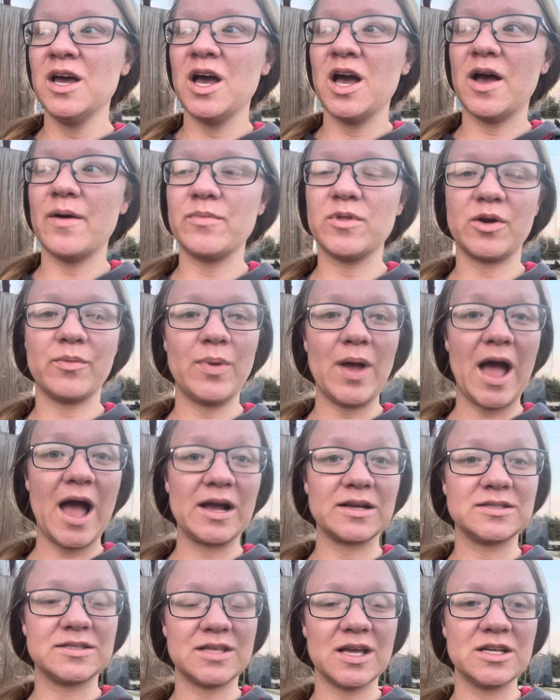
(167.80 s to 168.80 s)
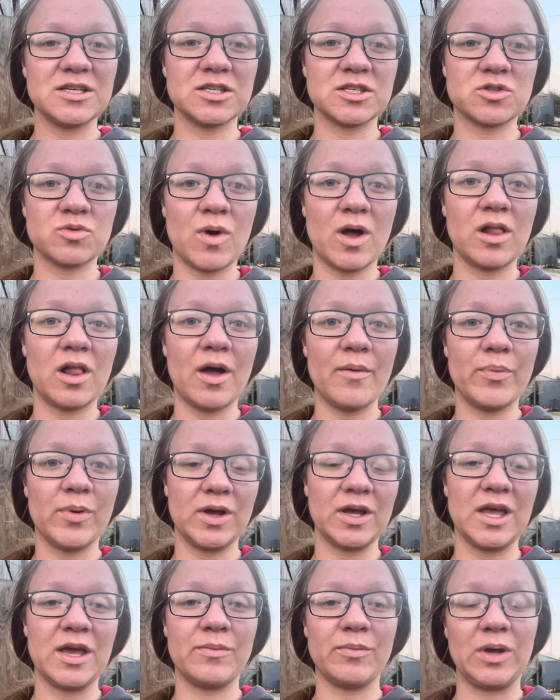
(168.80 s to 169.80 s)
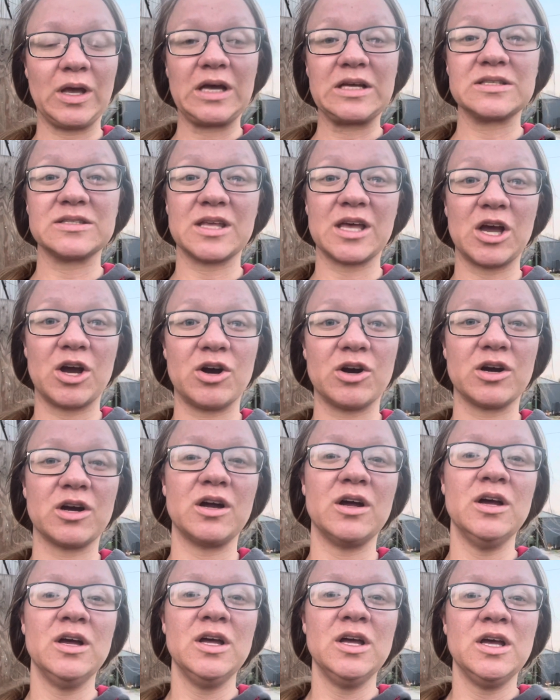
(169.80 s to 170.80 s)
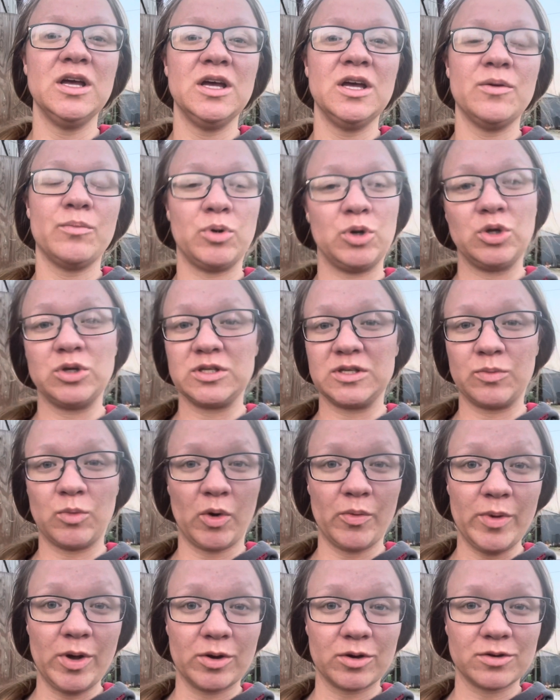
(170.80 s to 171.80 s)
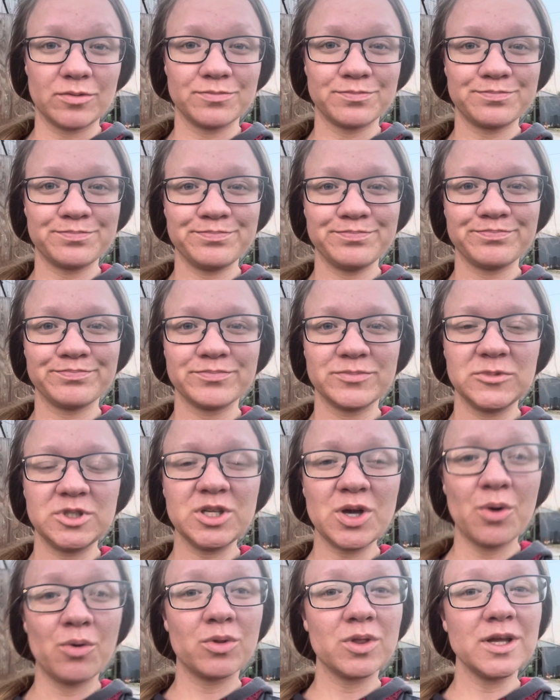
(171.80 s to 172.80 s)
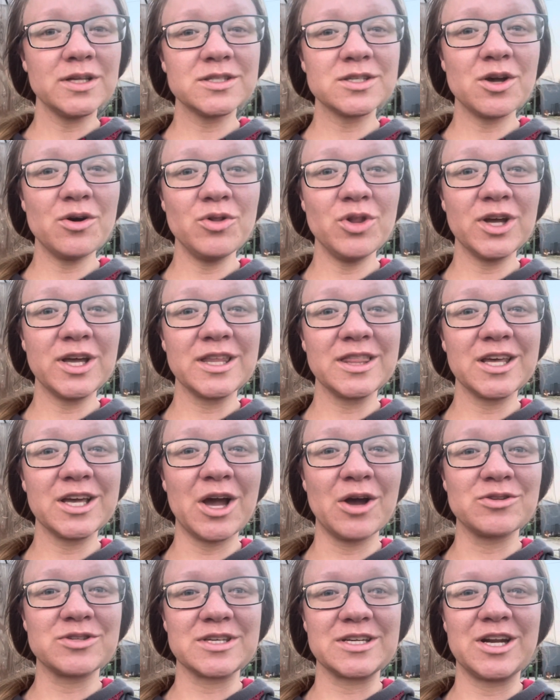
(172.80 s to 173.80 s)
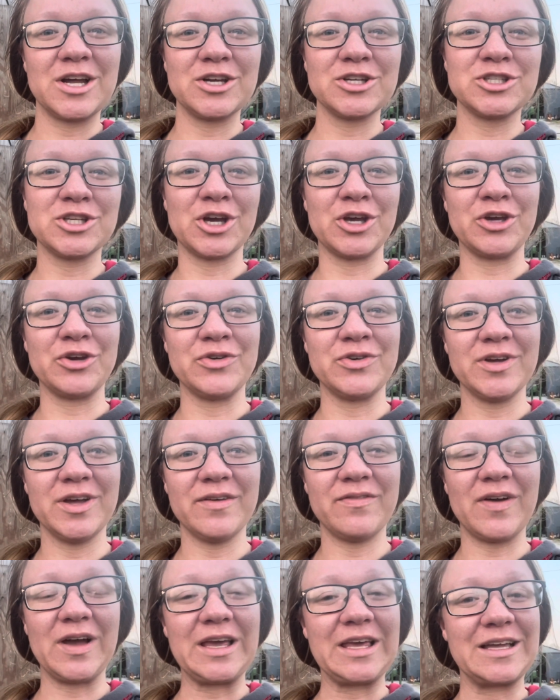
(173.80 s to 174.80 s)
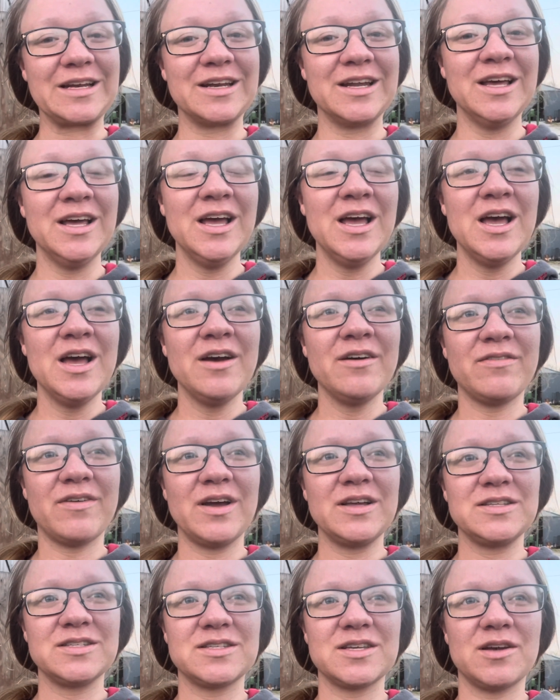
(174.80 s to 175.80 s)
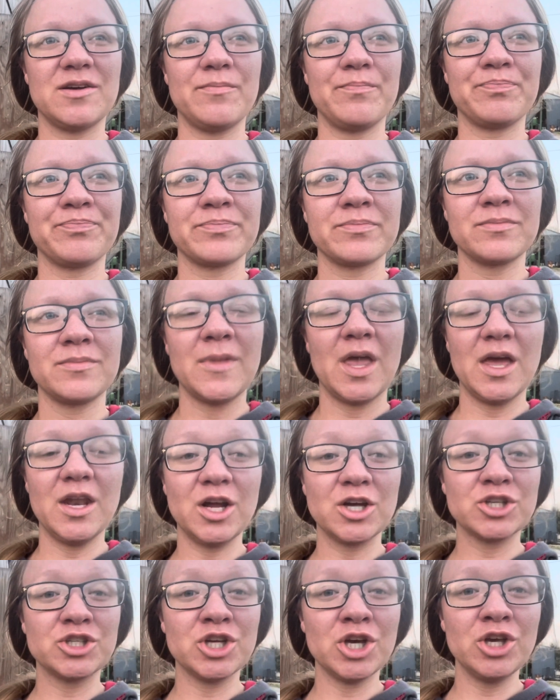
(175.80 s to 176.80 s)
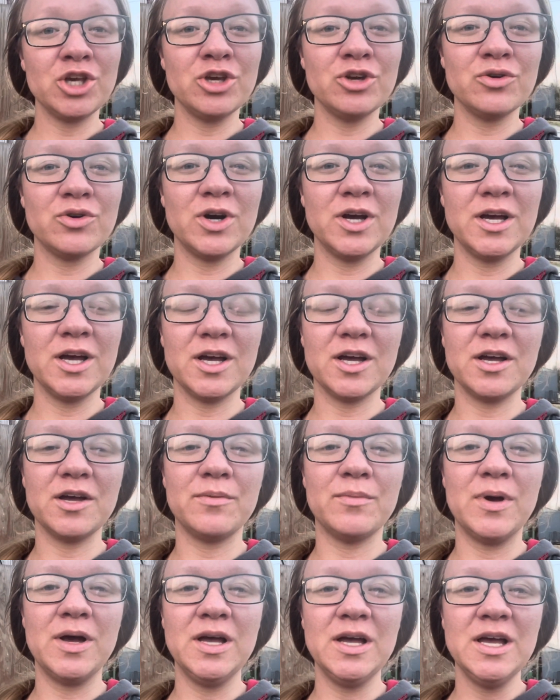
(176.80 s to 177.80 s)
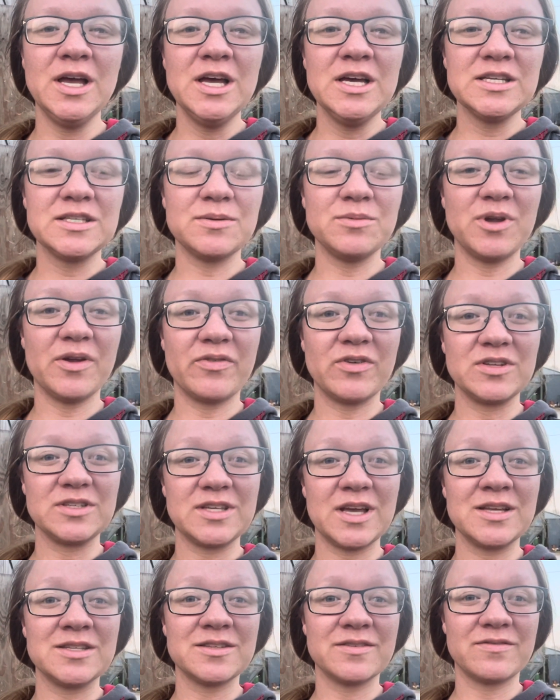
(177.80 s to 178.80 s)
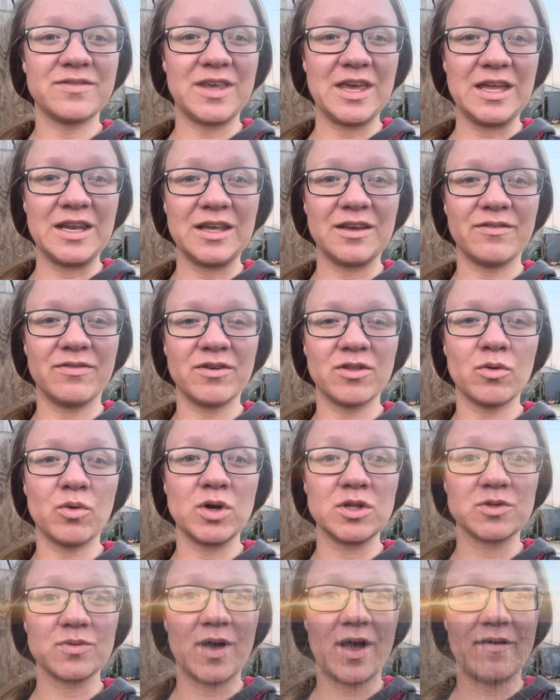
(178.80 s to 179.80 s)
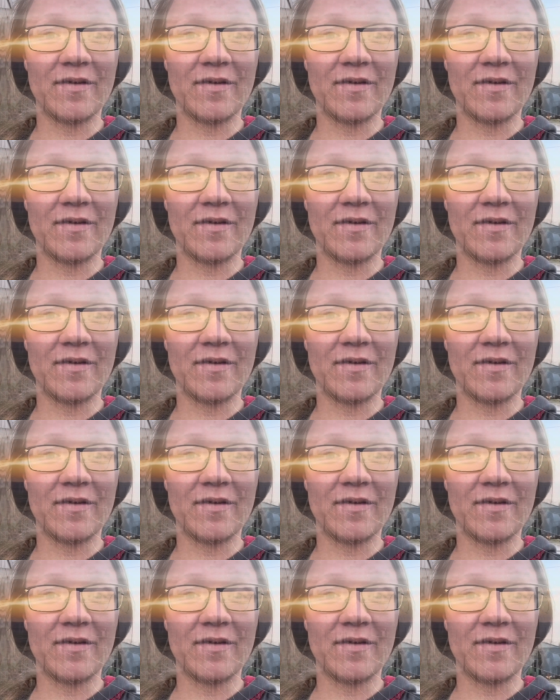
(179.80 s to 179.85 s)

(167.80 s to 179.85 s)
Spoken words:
their bags tend to swell up again because they are producing more milk. So let's go look at the goats and I'll show you if I can find some, and I'll show you some different signs of kidding for the ones we have